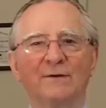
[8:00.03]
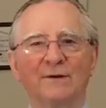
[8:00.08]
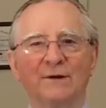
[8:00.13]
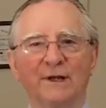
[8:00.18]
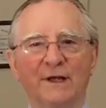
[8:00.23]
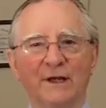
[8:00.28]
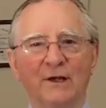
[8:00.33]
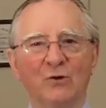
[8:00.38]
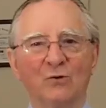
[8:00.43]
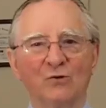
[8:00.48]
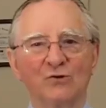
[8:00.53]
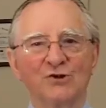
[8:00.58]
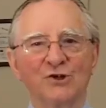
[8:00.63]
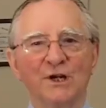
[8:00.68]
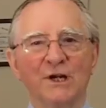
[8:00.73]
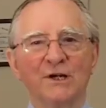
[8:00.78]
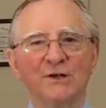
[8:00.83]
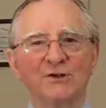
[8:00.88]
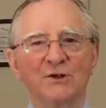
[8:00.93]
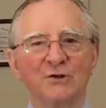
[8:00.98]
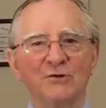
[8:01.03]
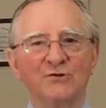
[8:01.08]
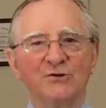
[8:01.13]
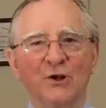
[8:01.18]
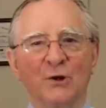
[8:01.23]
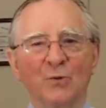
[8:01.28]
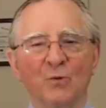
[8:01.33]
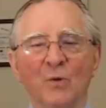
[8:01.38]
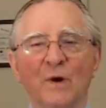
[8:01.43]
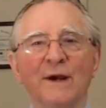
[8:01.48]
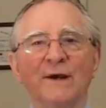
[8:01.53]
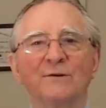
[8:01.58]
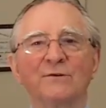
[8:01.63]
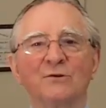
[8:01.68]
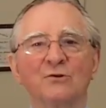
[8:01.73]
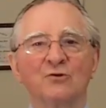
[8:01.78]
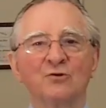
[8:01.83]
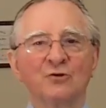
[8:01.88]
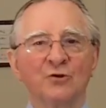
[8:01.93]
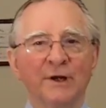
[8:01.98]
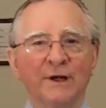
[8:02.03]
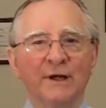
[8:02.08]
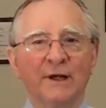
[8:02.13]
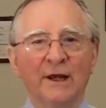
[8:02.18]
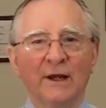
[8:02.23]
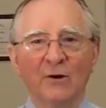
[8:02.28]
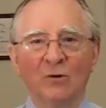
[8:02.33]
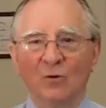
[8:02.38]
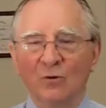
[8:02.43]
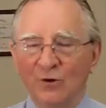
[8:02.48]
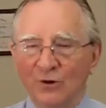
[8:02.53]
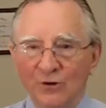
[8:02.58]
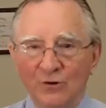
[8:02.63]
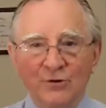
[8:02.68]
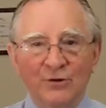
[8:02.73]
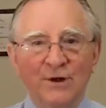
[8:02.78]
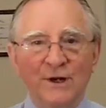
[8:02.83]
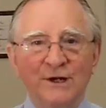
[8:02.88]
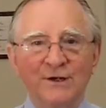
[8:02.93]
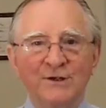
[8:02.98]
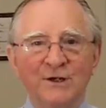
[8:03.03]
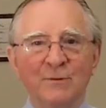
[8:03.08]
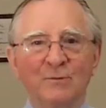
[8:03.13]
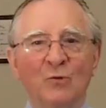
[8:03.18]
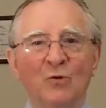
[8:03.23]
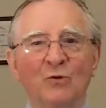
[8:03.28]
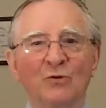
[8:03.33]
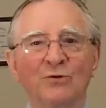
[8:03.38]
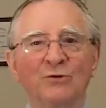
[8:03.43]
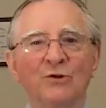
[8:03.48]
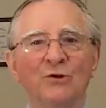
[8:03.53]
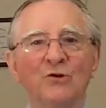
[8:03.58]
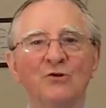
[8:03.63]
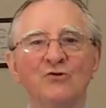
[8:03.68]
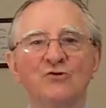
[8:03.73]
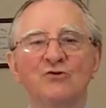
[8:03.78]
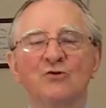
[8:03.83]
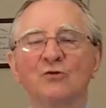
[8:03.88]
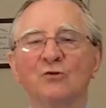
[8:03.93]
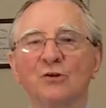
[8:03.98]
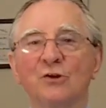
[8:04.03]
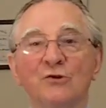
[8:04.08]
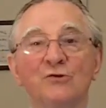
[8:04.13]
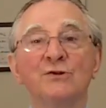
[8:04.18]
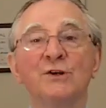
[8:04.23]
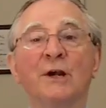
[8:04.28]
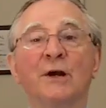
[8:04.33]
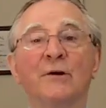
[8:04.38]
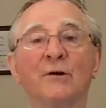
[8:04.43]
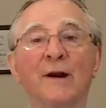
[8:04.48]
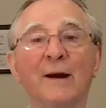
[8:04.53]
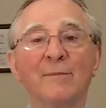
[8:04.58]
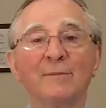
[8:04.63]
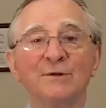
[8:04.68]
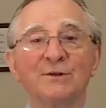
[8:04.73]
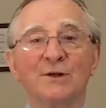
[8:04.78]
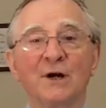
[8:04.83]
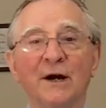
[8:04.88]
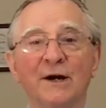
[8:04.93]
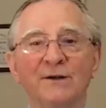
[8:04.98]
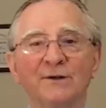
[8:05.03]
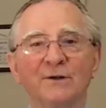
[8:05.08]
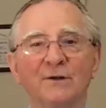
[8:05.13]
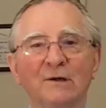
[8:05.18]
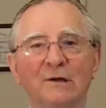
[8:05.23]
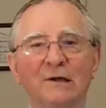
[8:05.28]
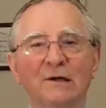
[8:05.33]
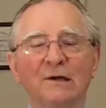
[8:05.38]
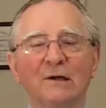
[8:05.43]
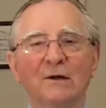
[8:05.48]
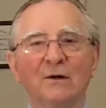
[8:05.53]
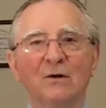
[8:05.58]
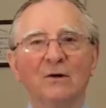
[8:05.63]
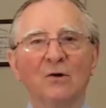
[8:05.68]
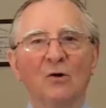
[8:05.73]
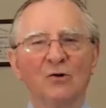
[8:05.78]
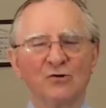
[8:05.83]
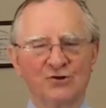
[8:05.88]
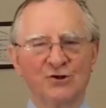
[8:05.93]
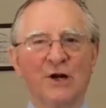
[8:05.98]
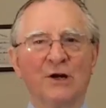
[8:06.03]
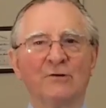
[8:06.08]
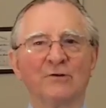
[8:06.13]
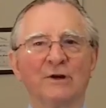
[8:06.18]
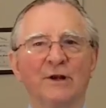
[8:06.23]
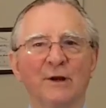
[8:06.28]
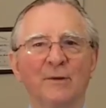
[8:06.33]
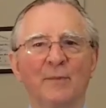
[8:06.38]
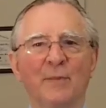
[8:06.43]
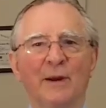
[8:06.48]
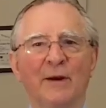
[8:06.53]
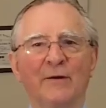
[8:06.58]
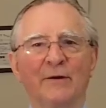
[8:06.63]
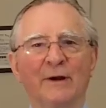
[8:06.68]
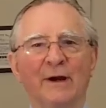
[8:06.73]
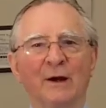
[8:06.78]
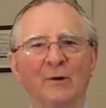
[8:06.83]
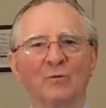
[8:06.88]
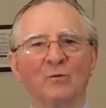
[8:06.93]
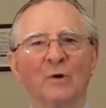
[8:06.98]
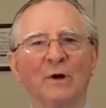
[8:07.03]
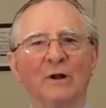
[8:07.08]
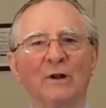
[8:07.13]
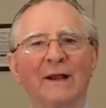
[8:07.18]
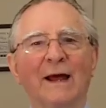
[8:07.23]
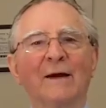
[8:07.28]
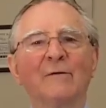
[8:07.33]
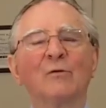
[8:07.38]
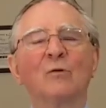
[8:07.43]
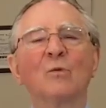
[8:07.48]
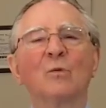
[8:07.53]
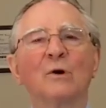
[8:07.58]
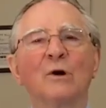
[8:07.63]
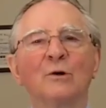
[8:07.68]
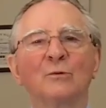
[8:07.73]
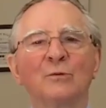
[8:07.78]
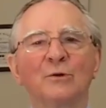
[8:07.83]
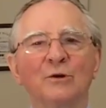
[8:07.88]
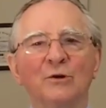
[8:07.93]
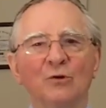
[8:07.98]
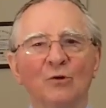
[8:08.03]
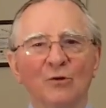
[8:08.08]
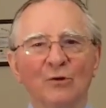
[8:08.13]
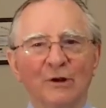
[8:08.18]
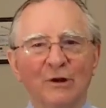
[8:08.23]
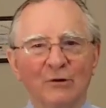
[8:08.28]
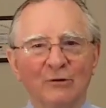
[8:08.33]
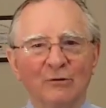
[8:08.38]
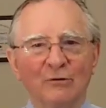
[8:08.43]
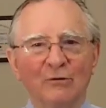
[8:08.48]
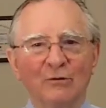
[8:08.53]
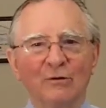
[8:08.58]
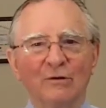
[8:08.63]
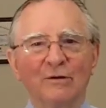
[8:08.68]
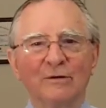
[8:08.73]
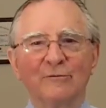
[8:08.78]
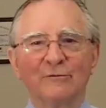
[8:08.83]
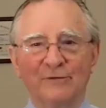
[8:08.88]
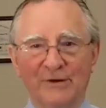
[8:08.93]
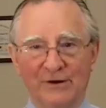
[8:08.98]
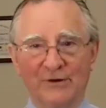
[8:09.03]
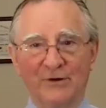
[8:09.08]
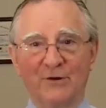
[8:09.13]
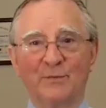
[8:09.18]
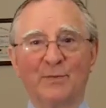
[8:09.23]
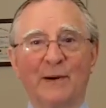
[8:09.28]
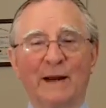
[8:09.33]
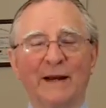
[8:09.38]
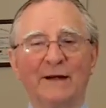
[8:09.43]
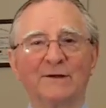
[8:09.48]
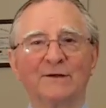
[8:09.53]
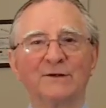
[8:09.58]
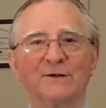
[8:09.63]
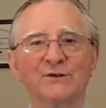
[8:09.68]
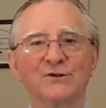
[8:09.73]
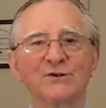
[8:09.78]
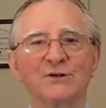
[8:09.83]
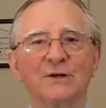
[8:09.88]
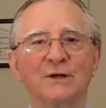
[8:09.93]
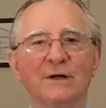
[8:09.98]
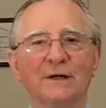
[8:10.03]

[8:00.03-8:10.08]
that he or she is drinking or urinating more than usual, losing her appetite, or generally appearing unwell, have a word with your local veterinary practice.